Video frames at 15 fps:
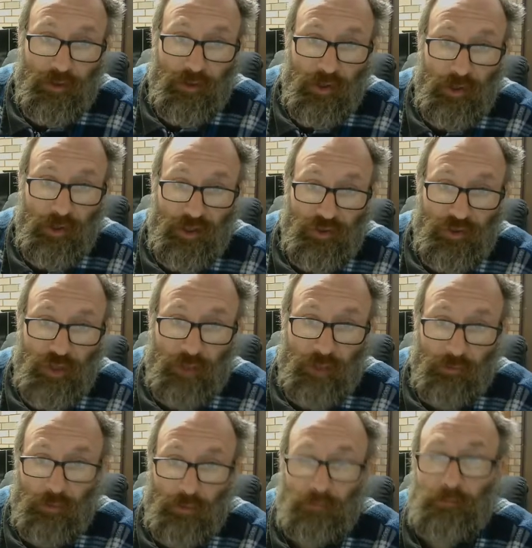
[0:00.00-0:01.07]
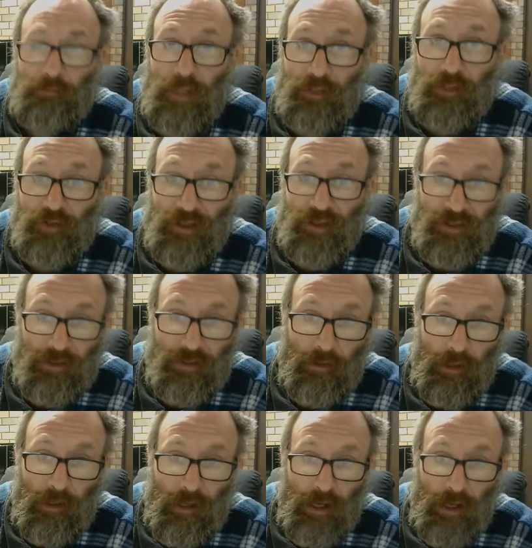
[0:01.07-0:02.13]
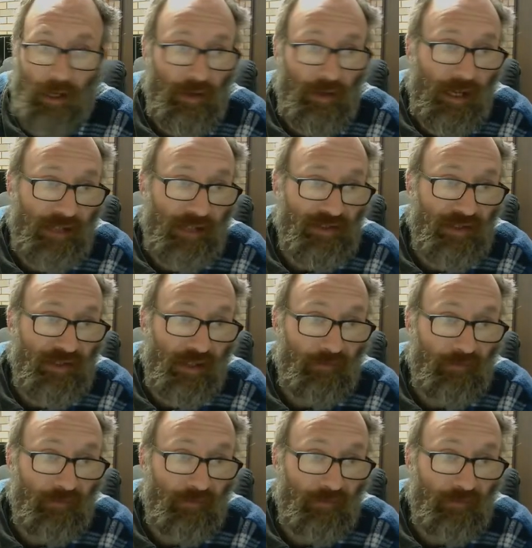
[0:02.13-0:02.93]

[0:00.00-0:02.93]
attorneys general, AGs, announced the